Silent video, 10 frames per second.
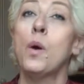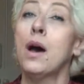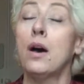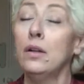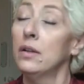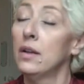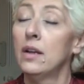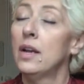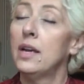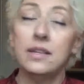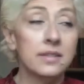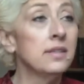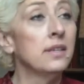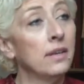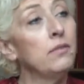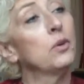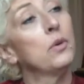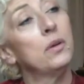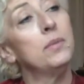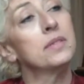Well, isn't it, if you're
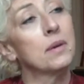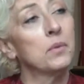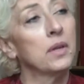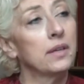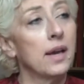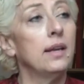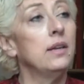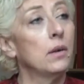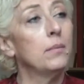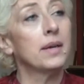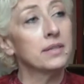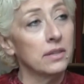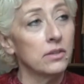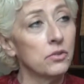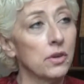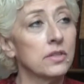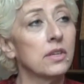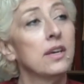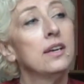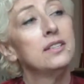going to be someone like that, in your best
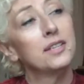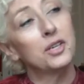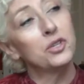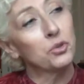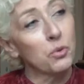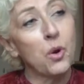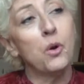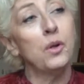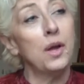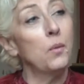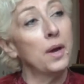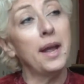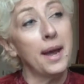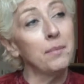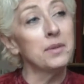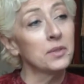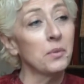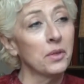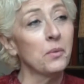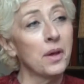interest to control what happens
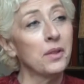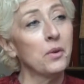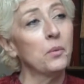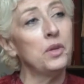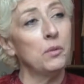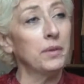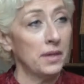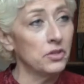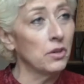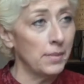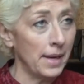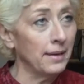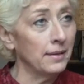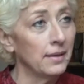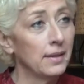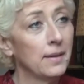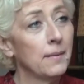with the weather when you place your bet?